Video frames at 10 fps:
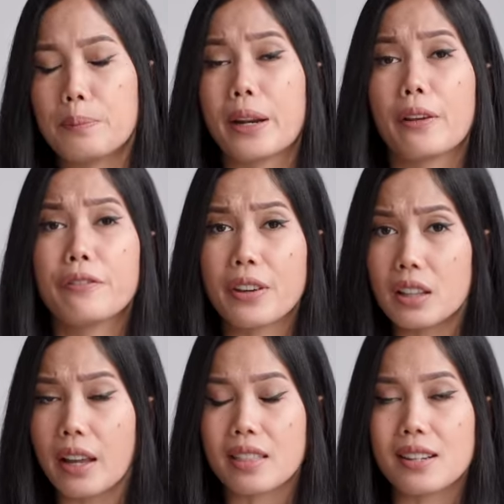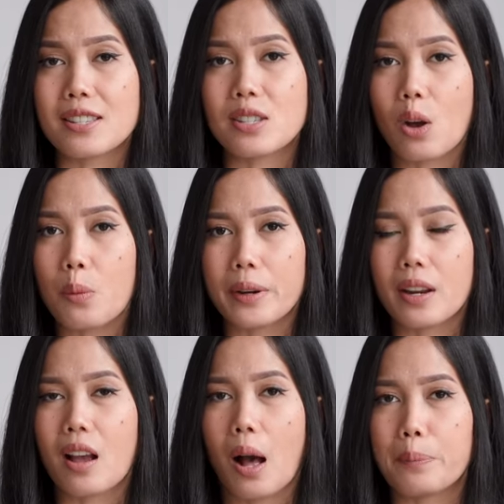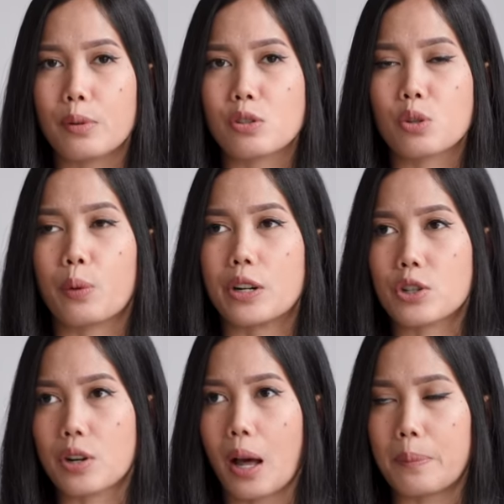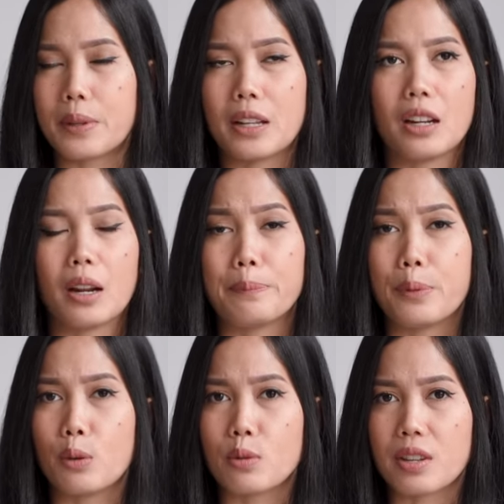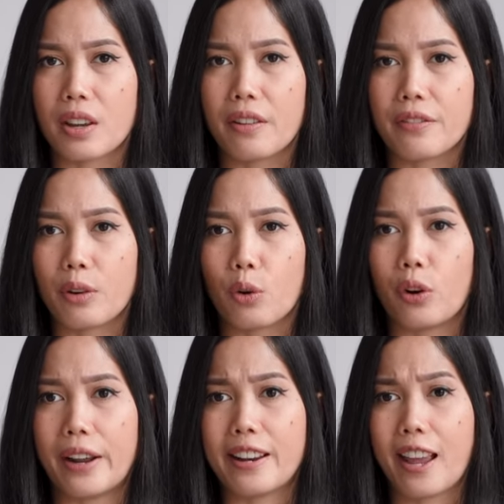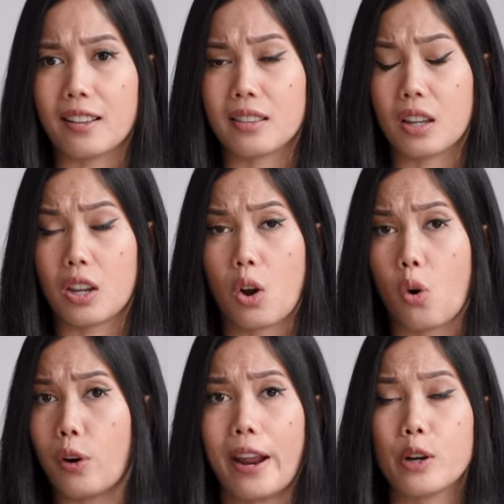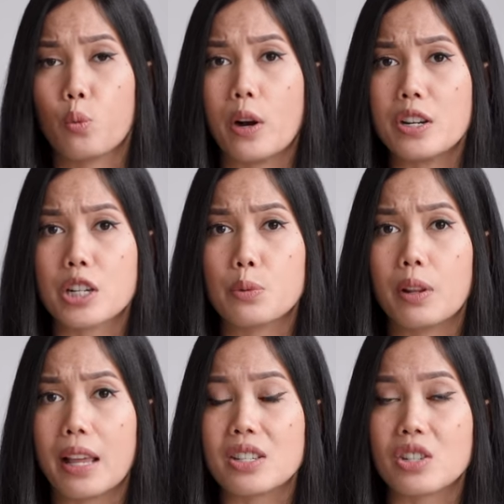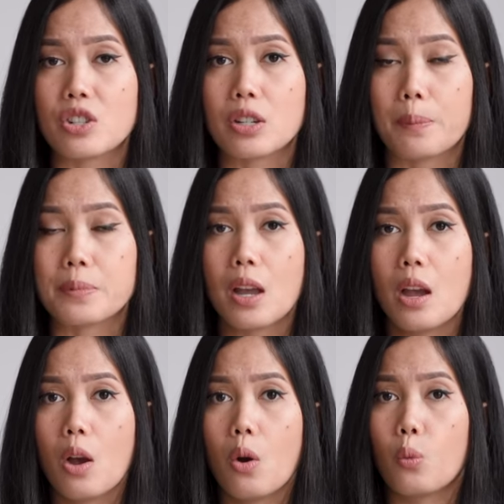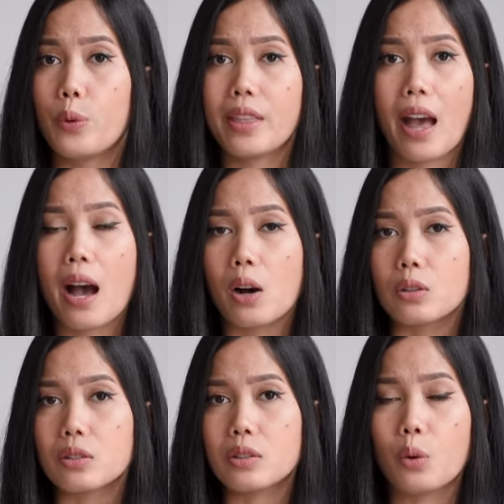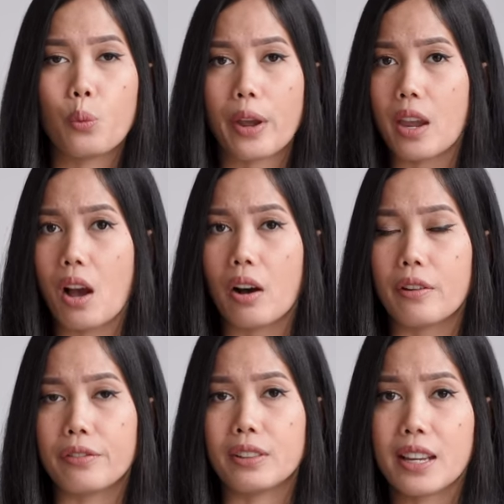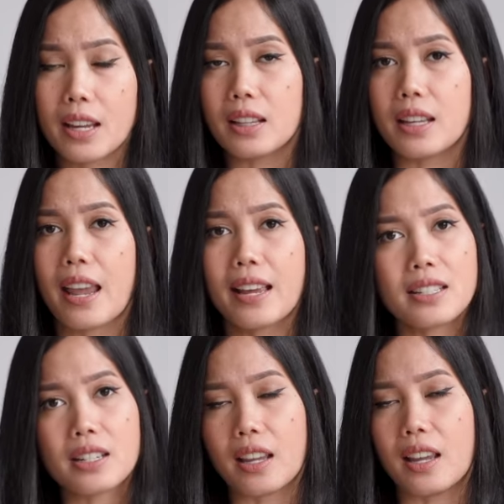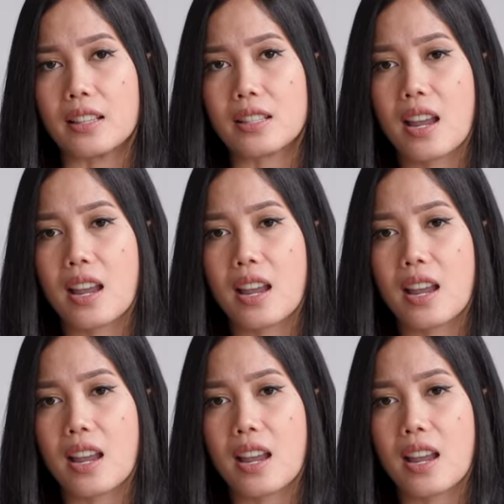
but I feel like there are so many couples who are trapped in an abusive or unhealthy or unwanted relationships without the way of legally ending it.